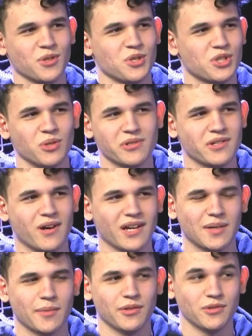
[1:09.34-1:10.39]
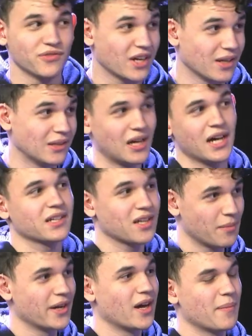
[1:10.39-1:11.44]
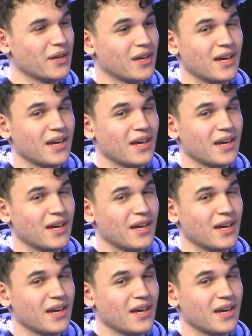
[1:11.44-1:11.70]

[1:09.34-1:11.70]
the show, we're talking about you've got a lot coming up.